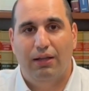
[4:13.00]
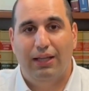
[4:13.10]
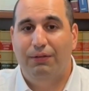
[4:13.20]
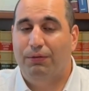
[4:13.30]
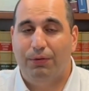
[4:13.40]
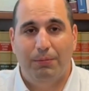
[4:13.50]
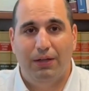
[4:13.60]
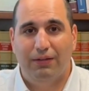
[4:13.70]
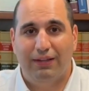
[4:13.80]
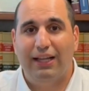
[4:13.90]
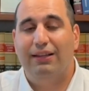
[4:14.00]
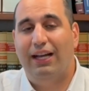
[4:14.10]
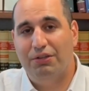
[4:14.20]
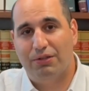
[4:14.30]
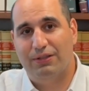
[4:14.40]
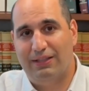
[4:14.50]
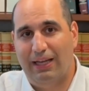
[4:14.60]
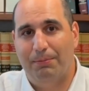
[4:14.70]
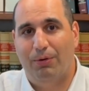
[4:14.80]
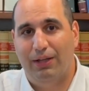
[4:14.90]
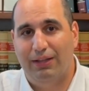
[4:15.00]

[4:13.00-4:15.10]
Even from a psychological standpoint,